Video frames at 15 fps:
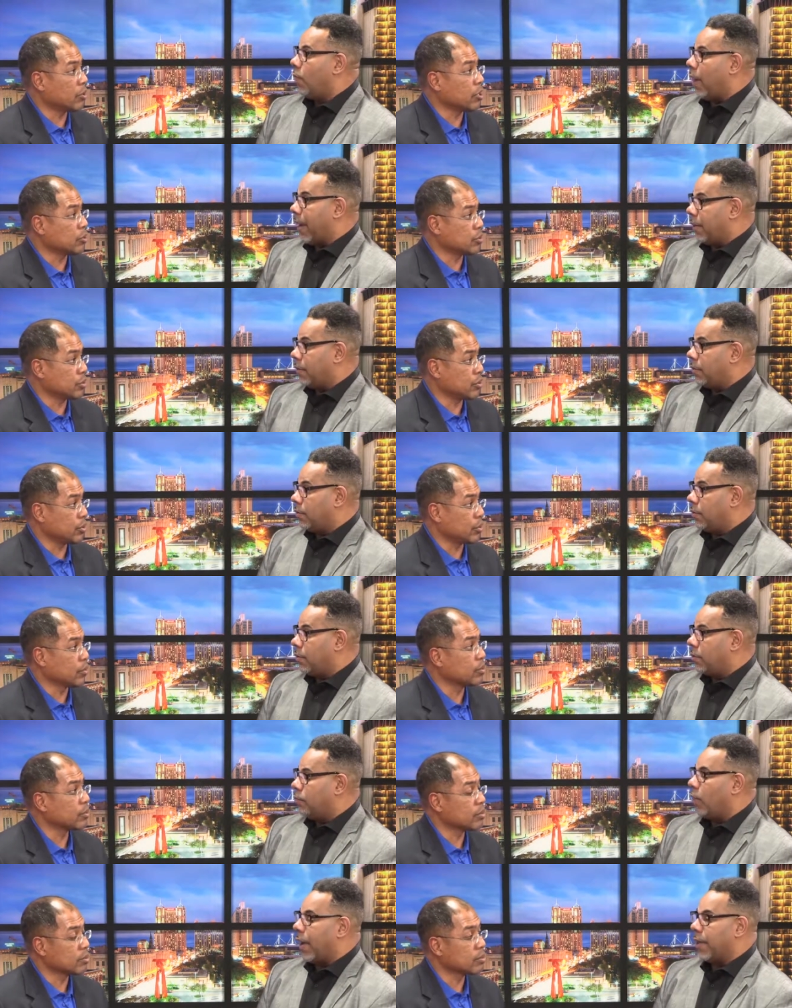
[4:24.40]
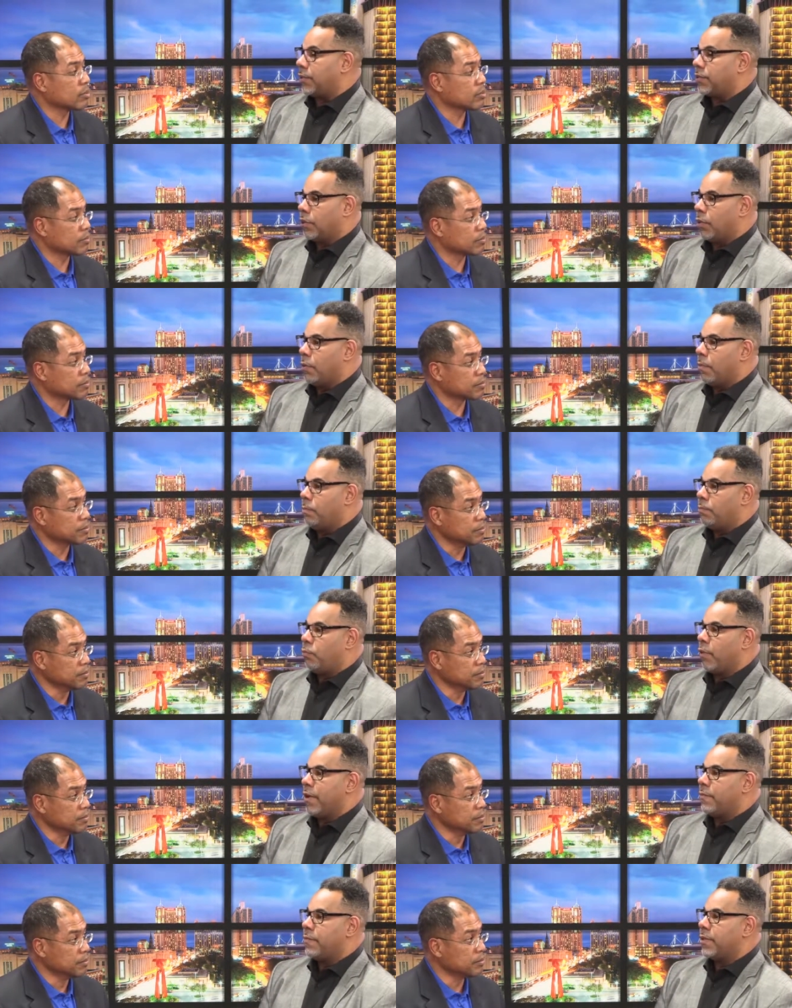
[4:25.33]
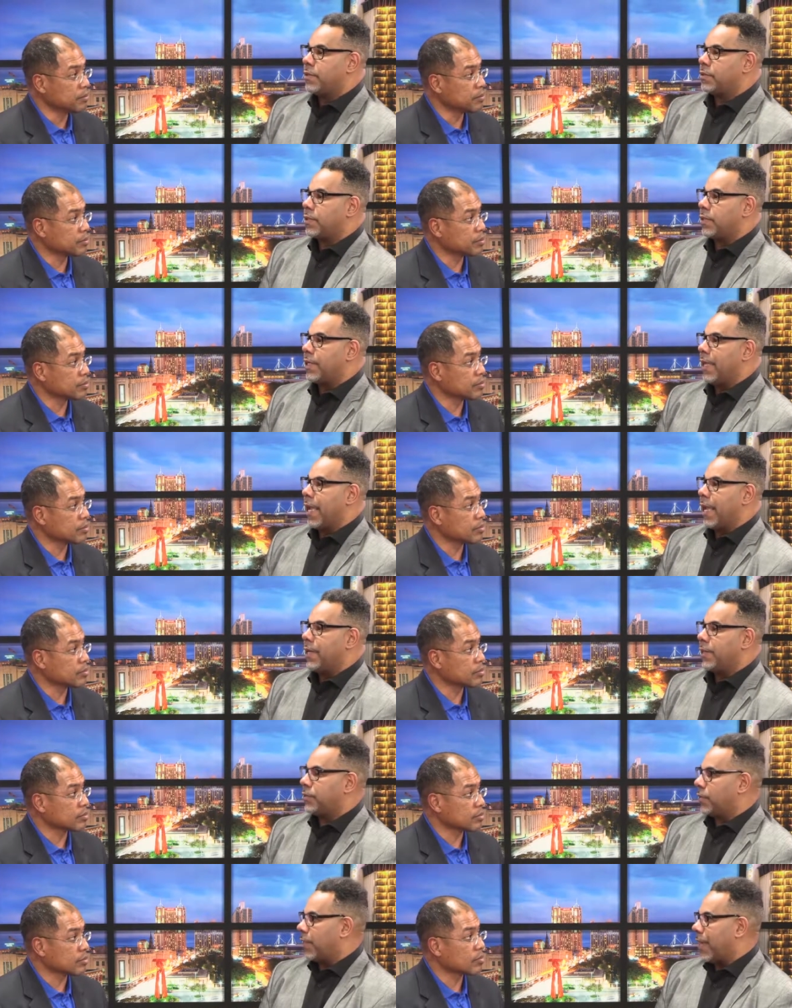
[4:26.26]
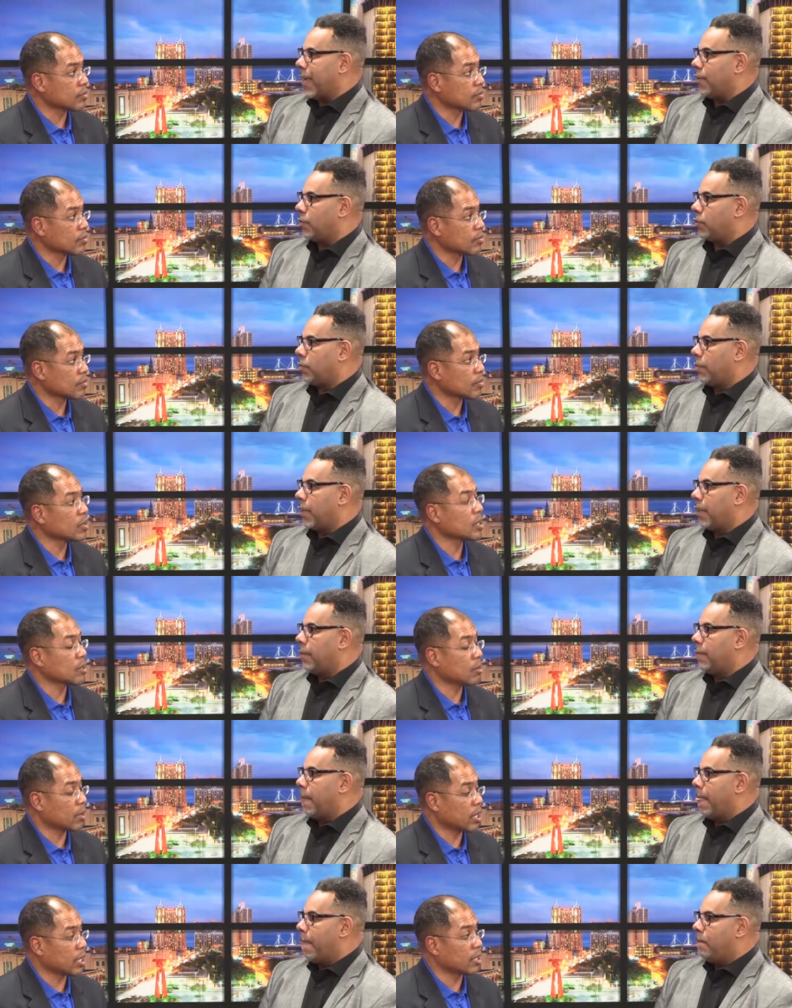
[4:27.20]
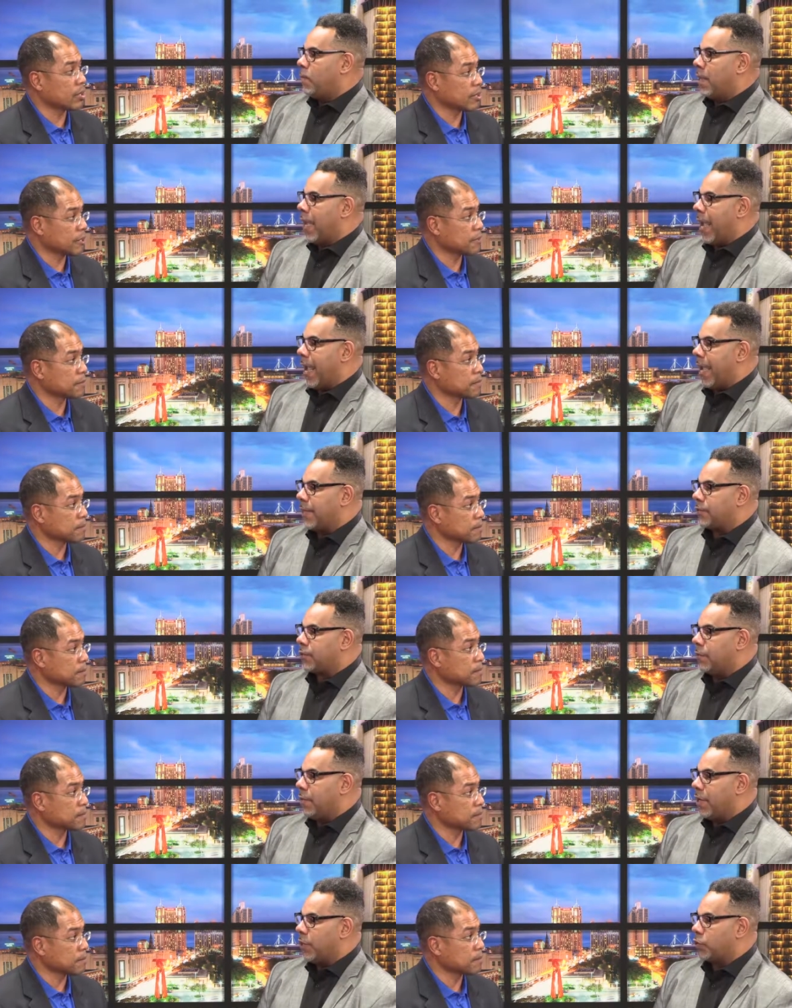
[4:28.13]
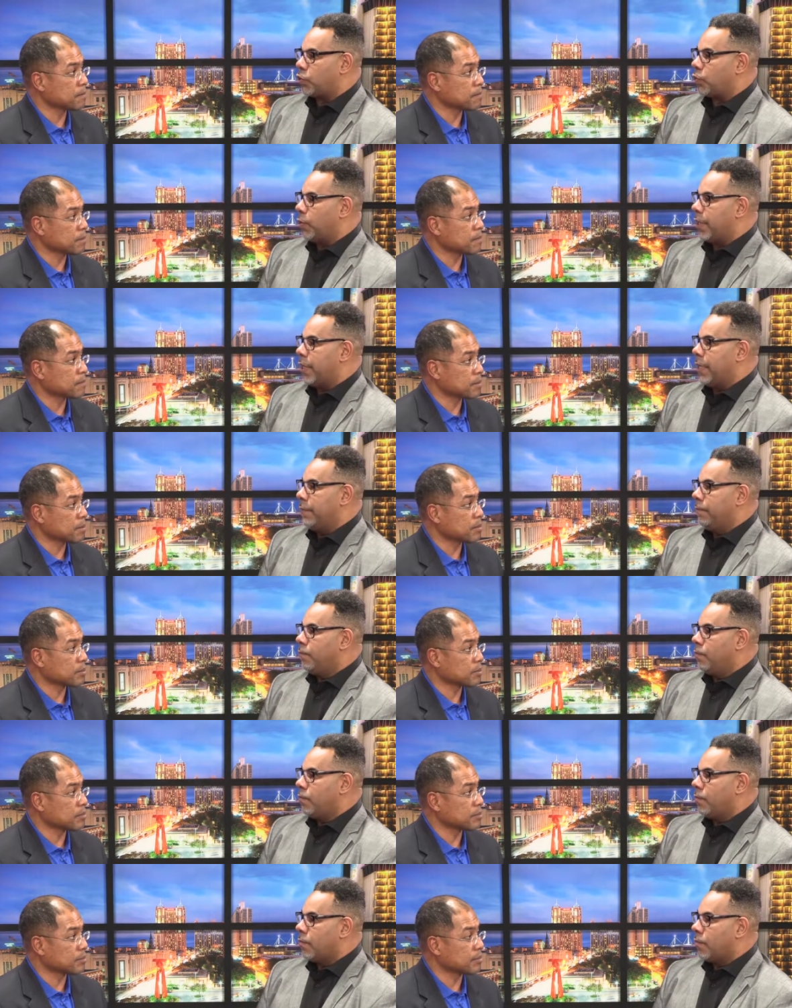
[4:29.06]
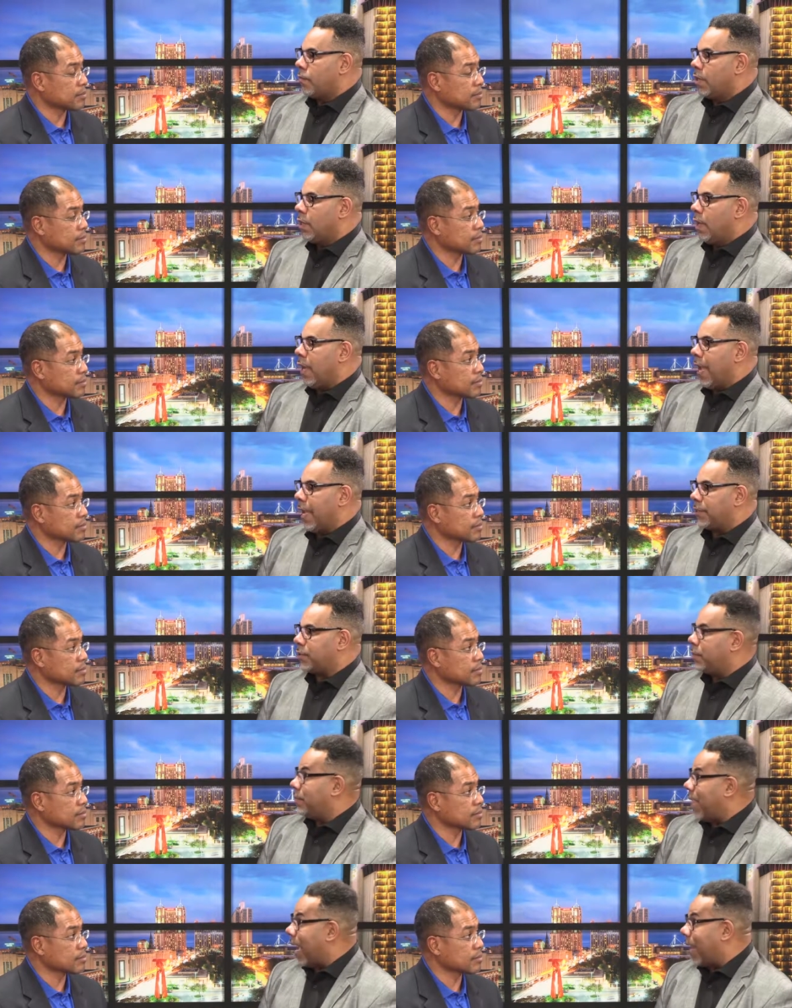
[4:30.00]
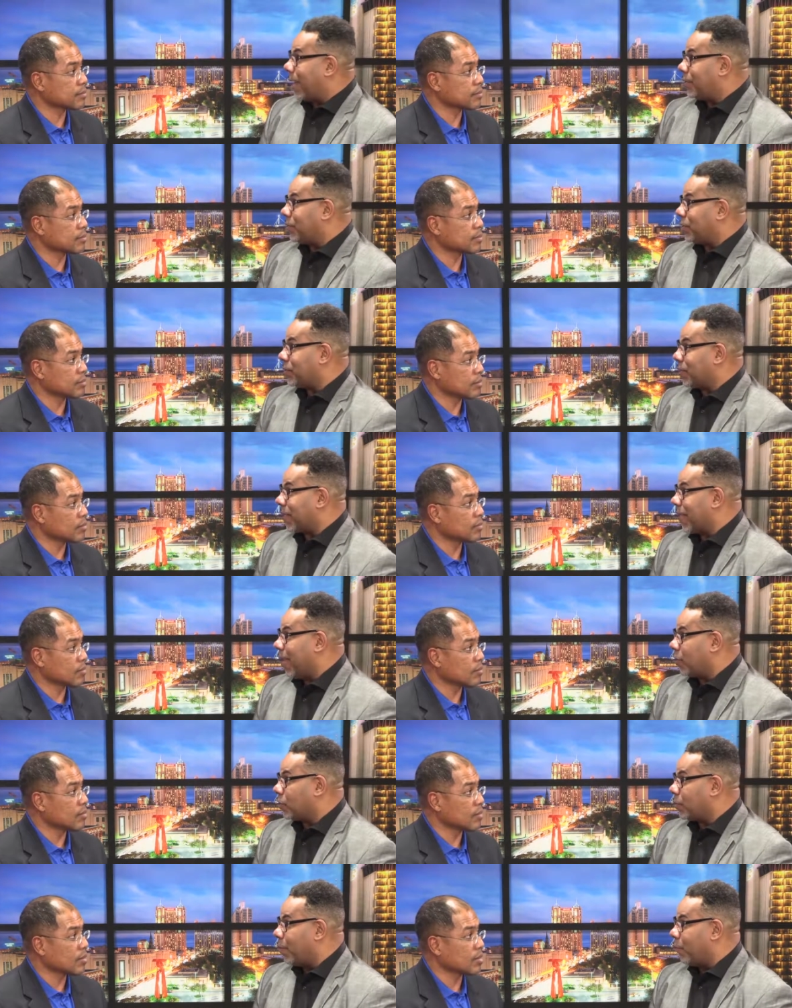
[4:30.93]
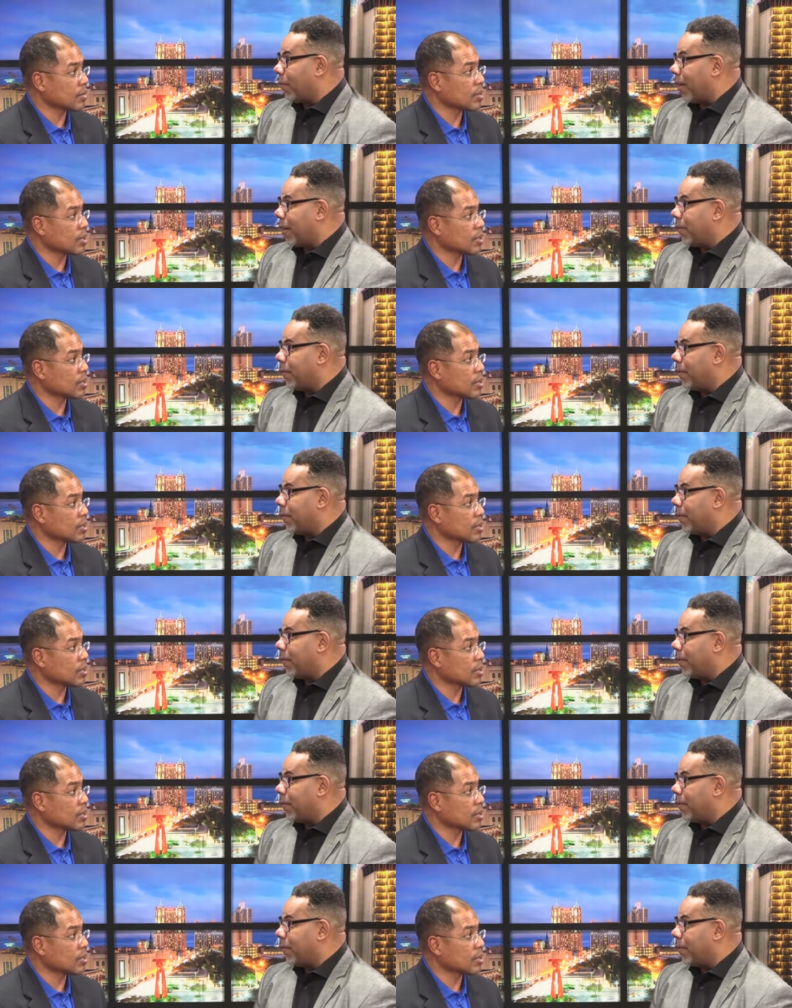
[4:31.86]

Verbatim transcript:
Speaker 1: now right. District Two. Right. So previously eight as a councilman. Right has some history, has some knowledge as a councilman